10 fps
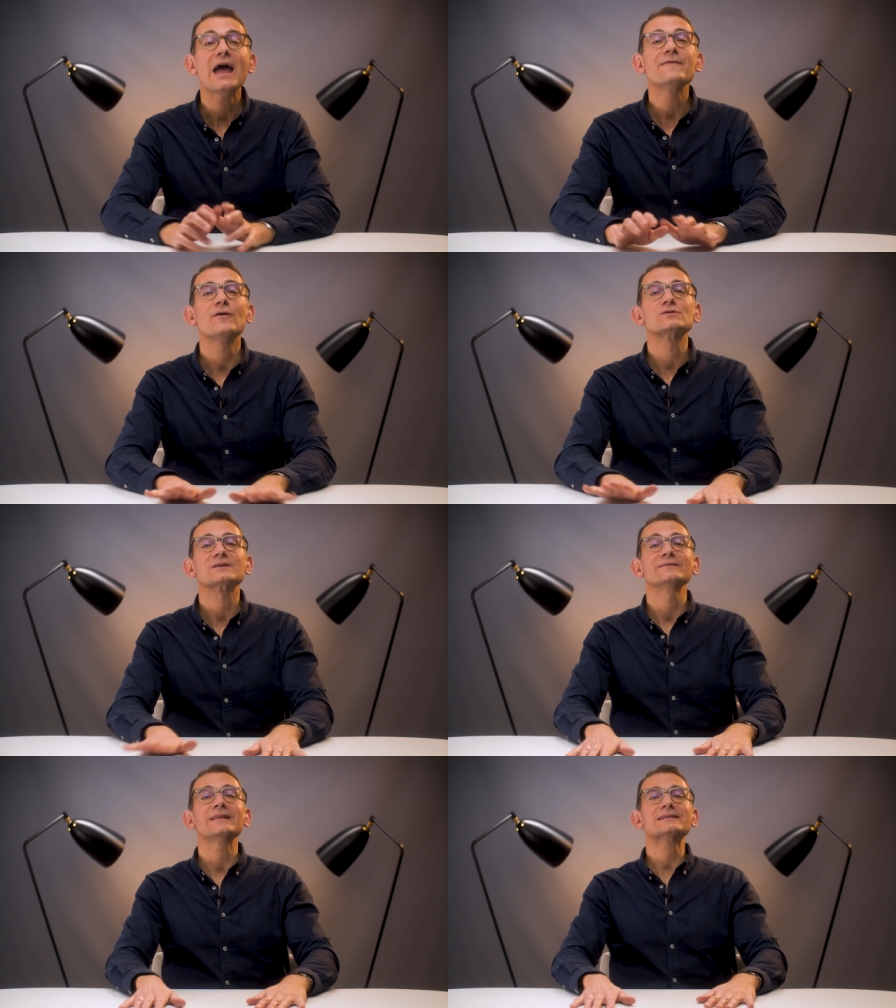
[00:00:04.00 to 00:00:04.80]
Hey folks,
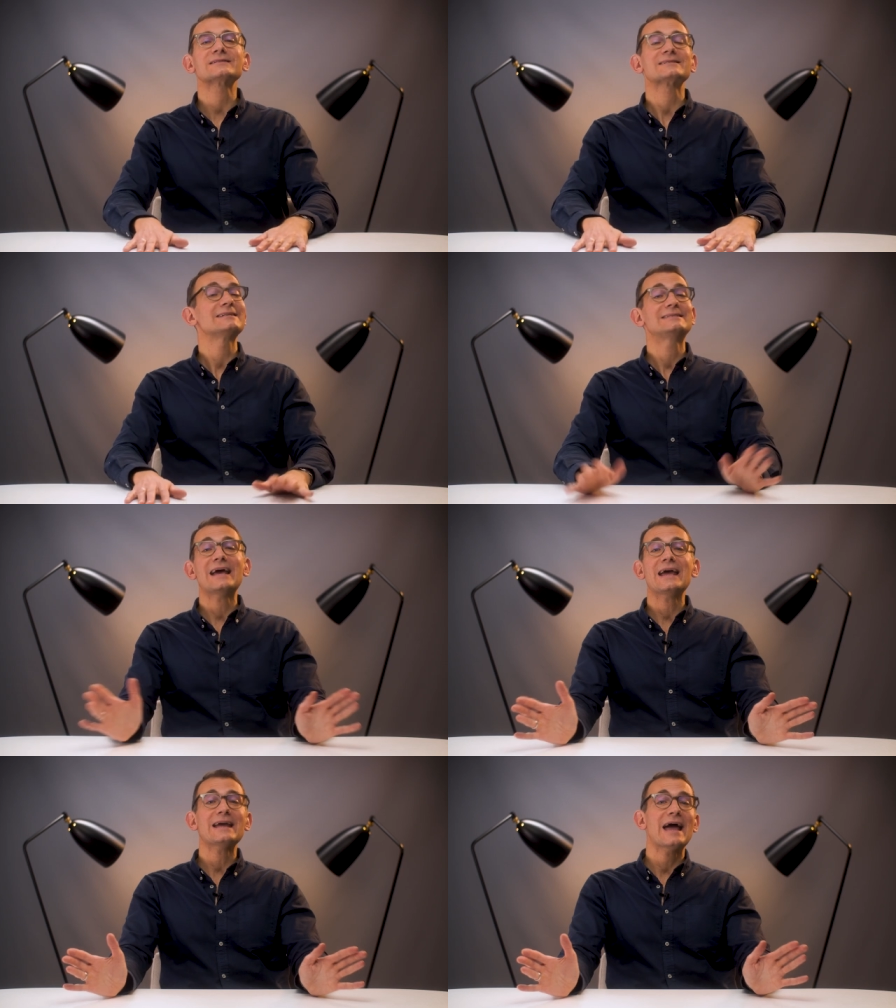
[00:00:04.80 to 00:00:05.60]
let's
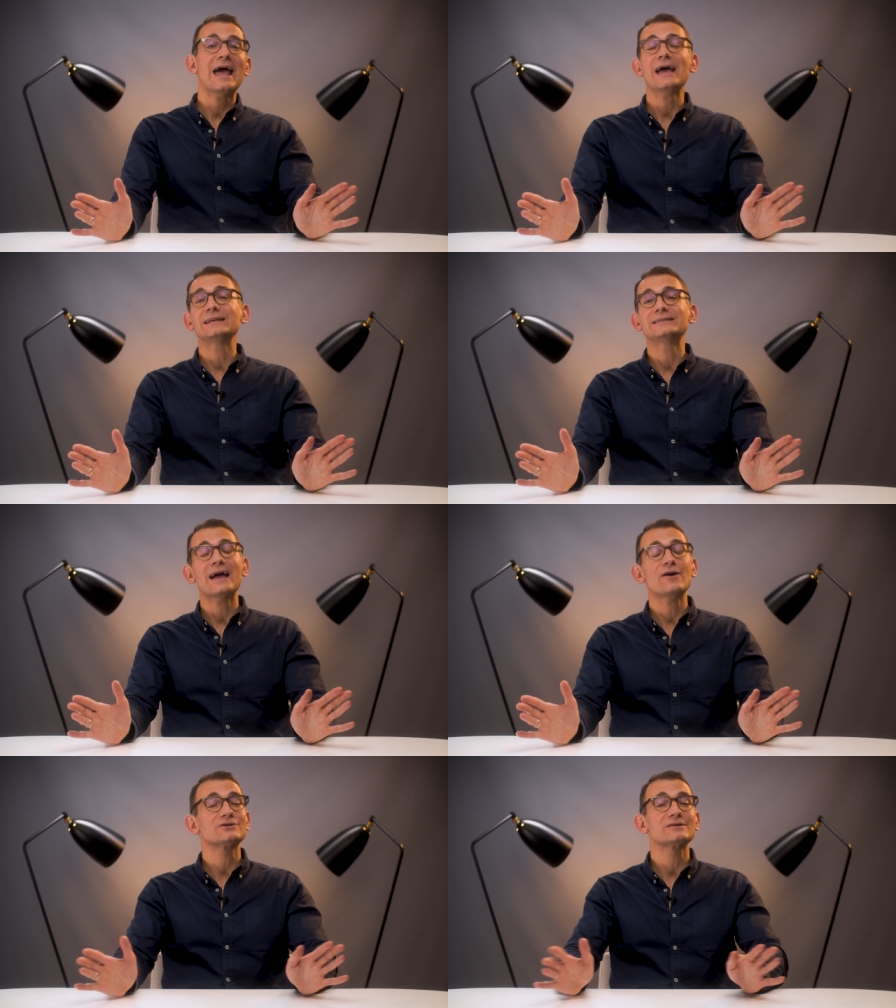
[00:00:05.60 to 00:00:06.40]
today head
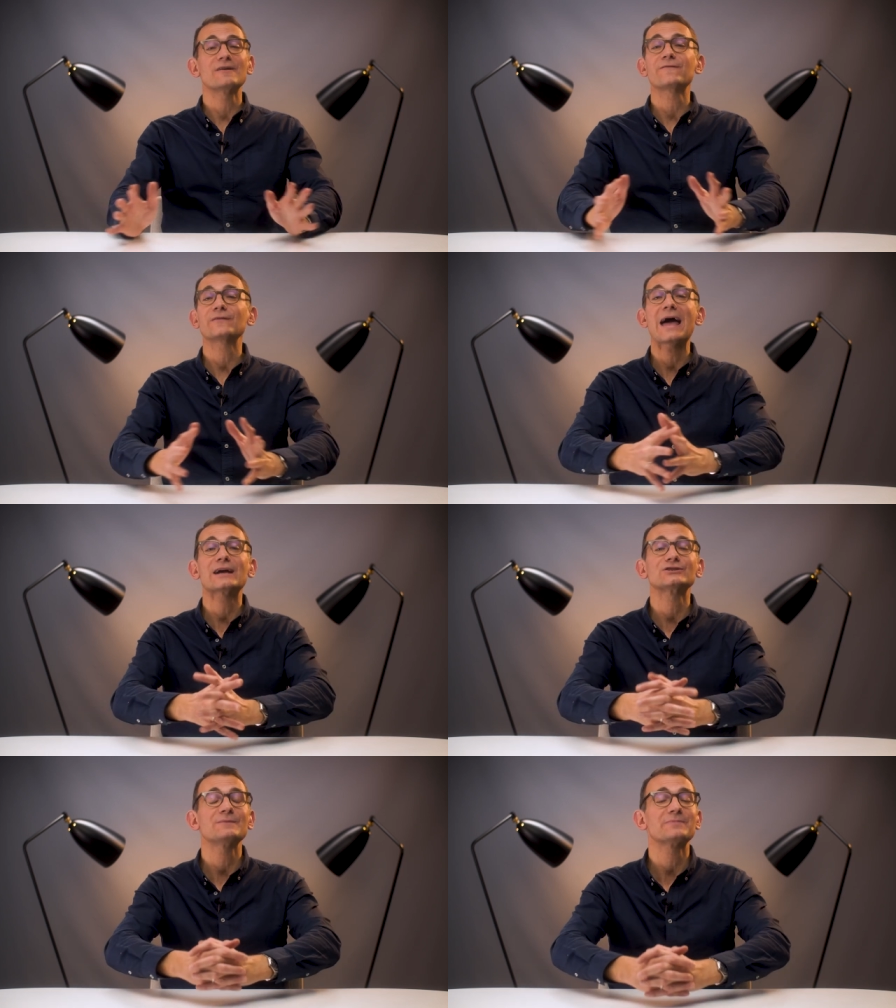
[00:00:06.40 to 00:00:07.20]
down to the
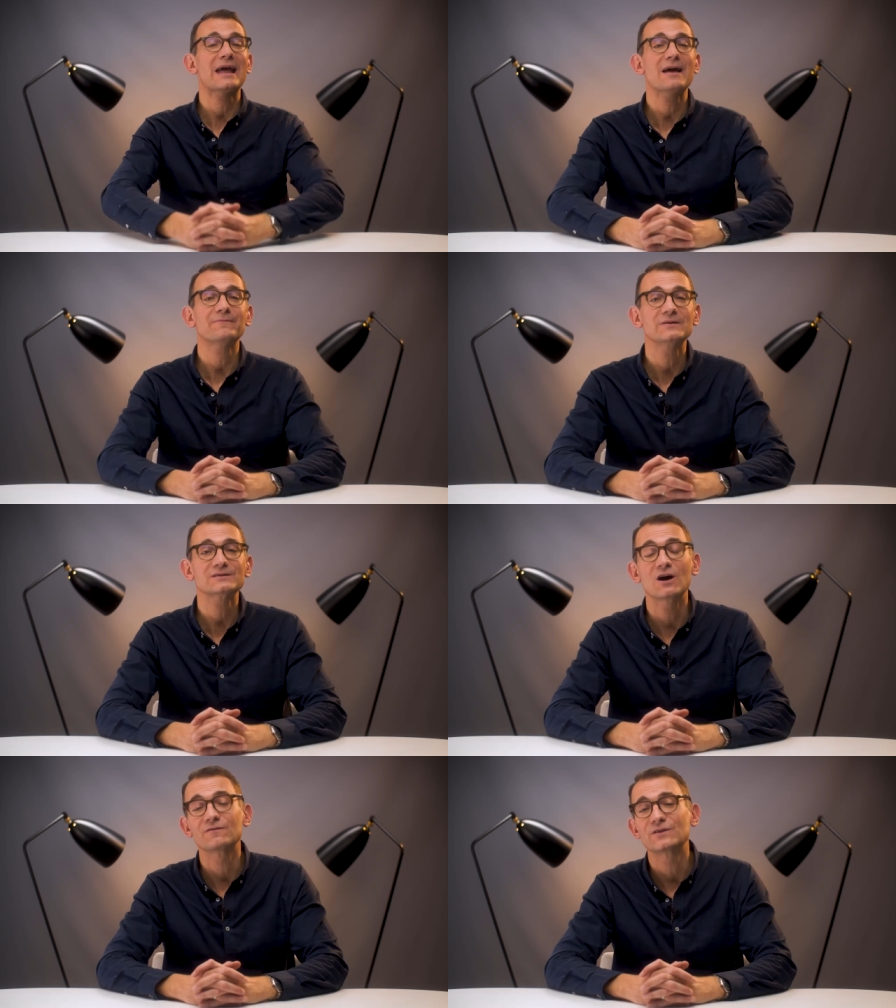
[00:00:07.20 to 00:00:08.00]
flagship
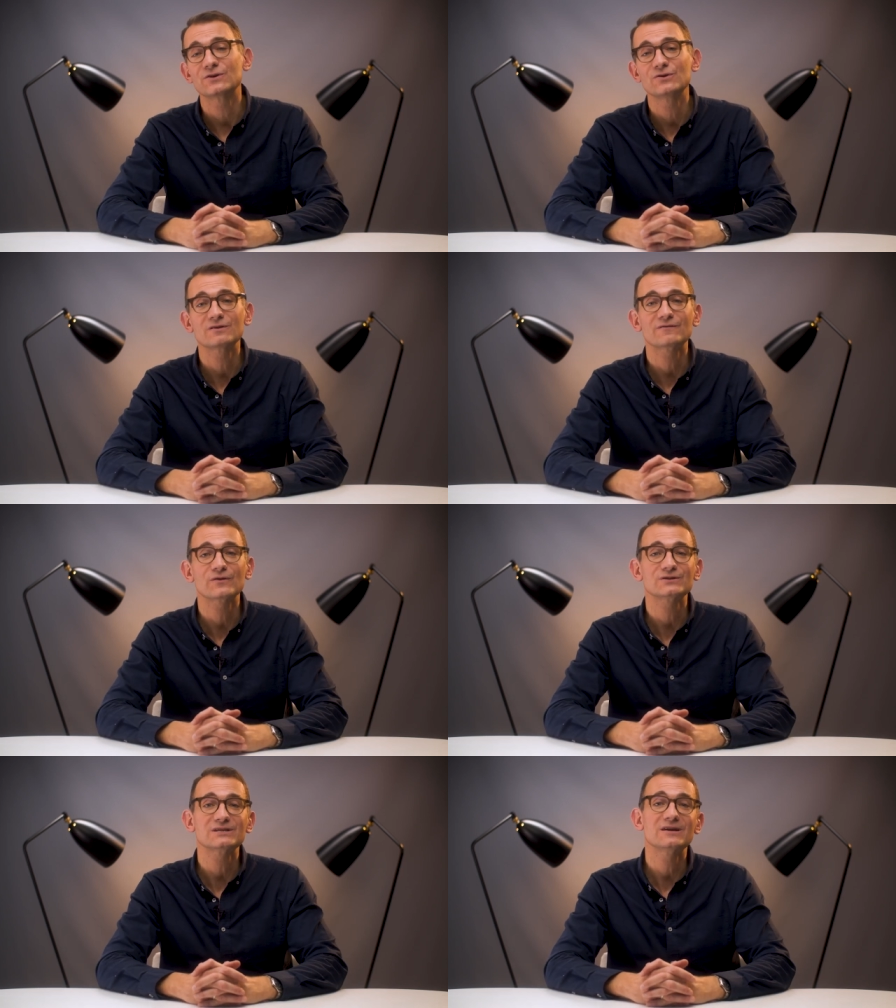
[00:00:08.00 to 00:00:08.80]
campus of the
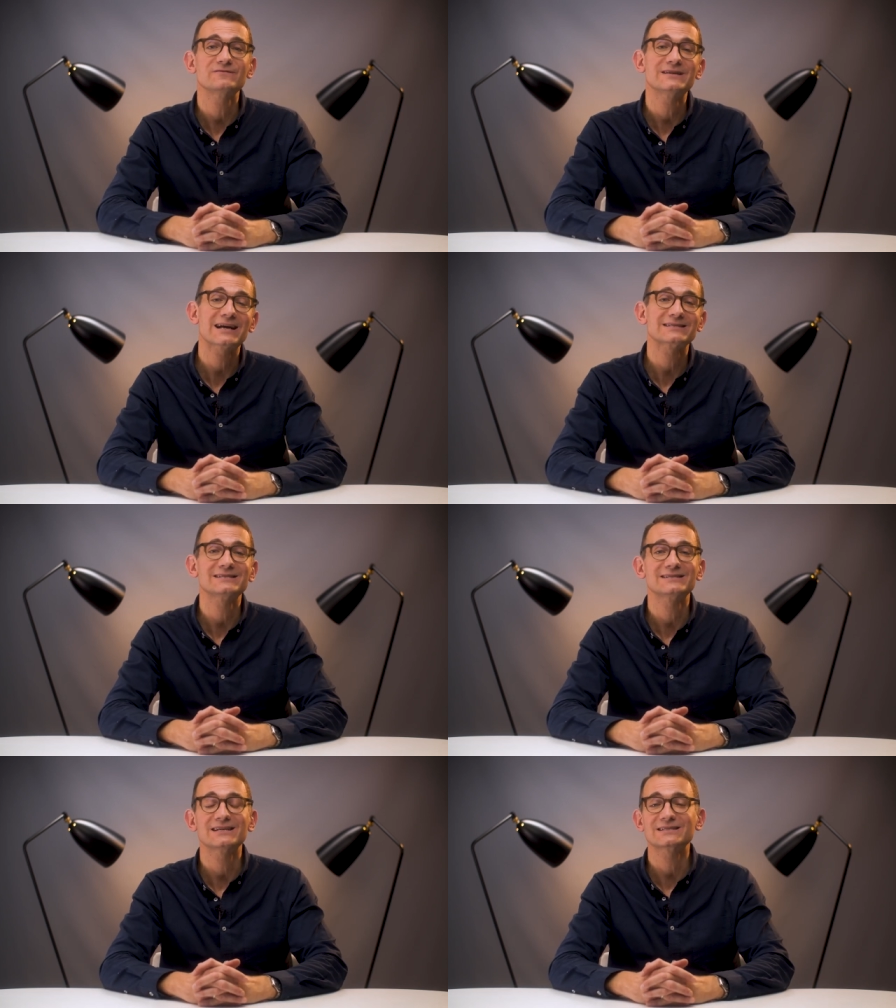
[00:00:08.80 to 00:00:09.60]
University of
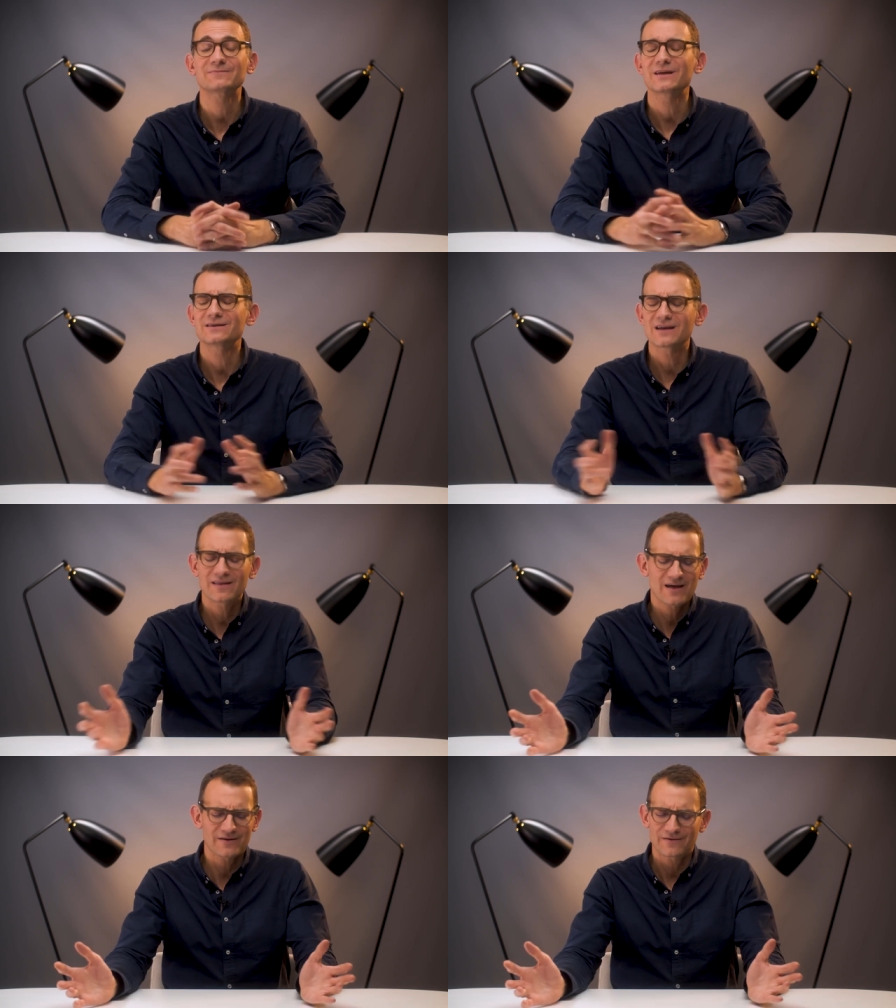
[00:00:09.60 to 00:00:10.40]
Texas system, the
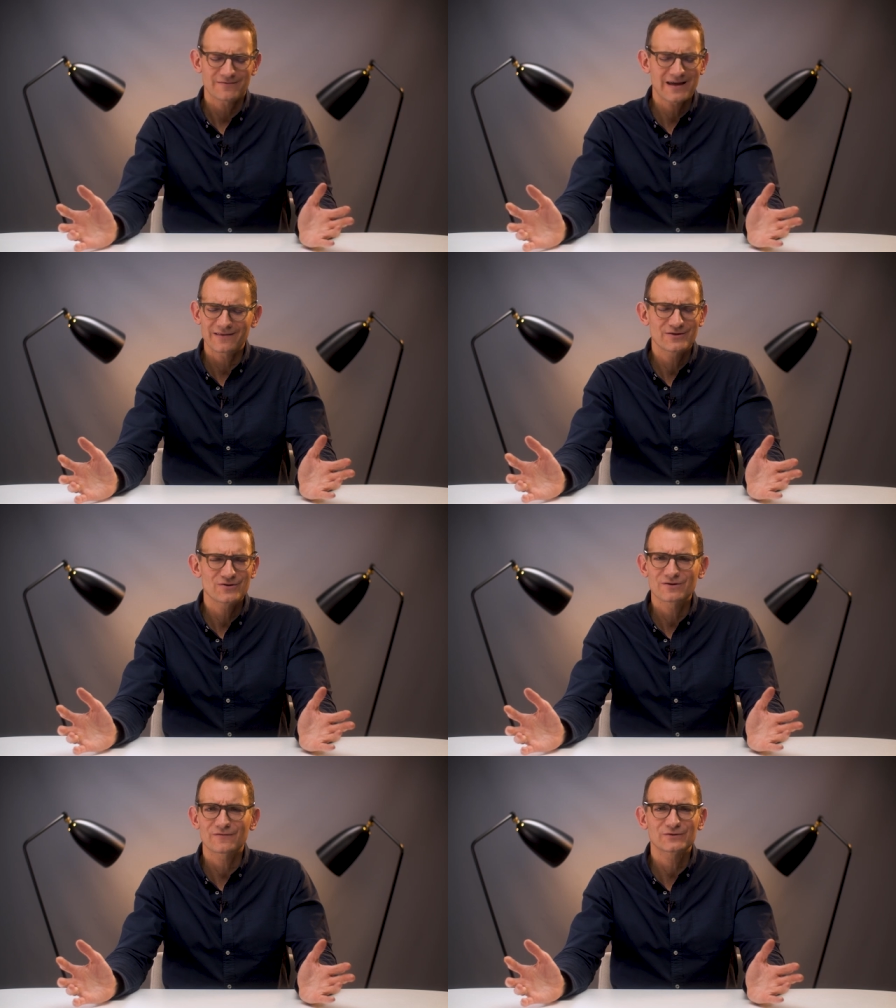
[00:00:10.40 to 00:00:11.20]
none other than the
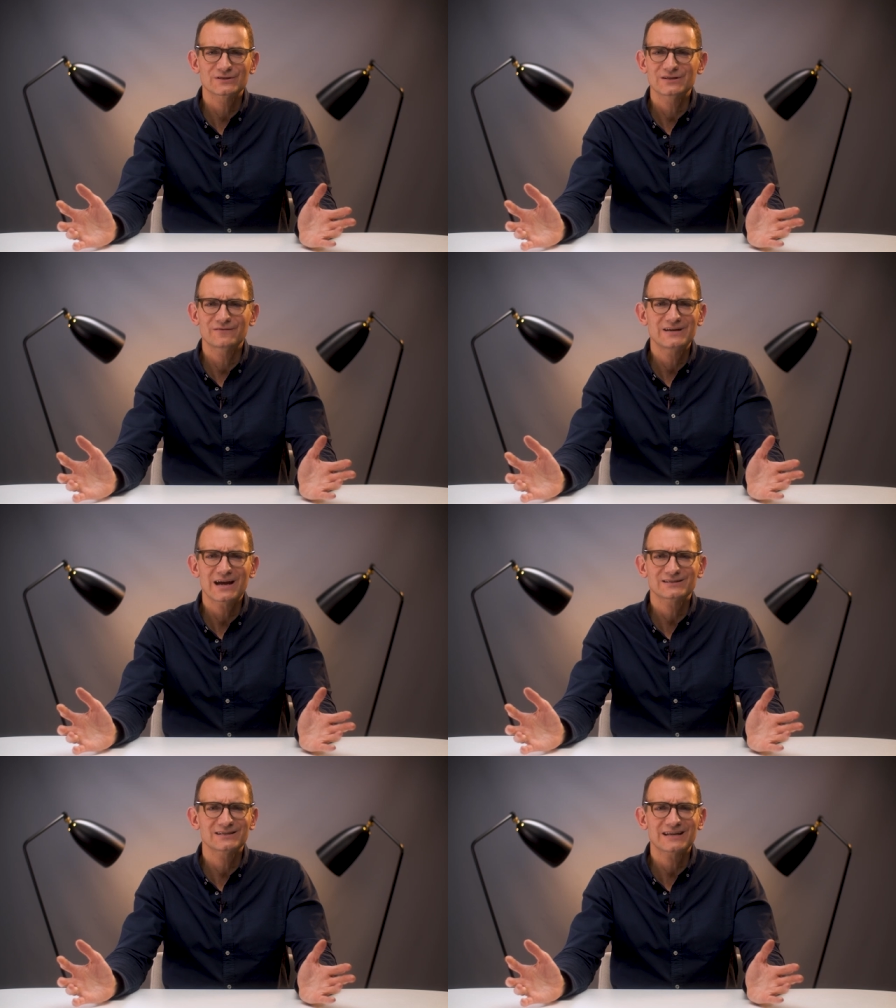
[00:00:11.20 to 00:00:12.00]
University of
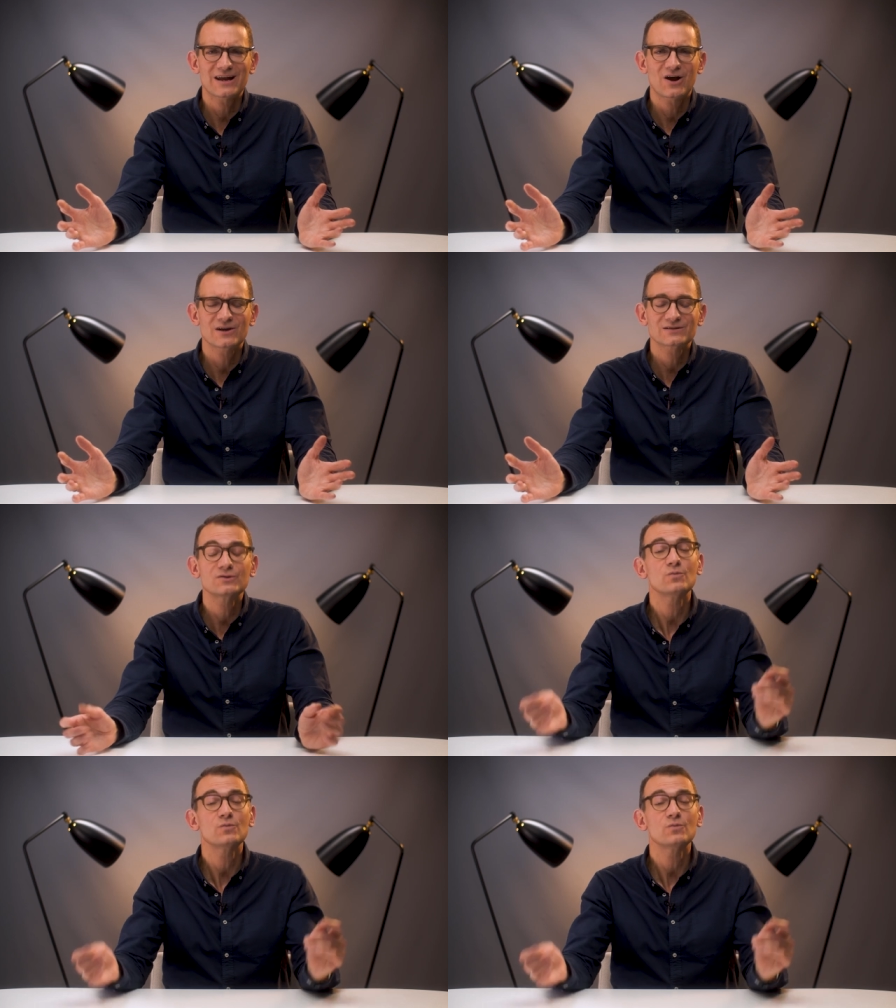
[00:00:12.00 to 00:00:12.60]
Texas at Austin,